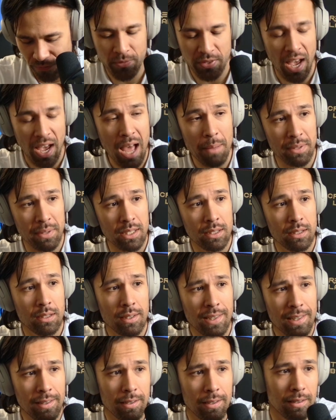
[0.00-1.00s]
Tommee,
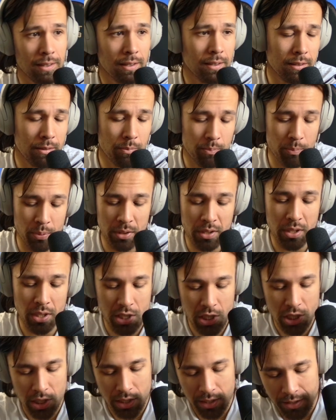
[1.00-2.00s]
dog
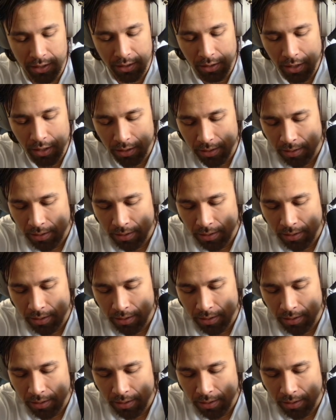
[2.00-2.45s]
production is nuts.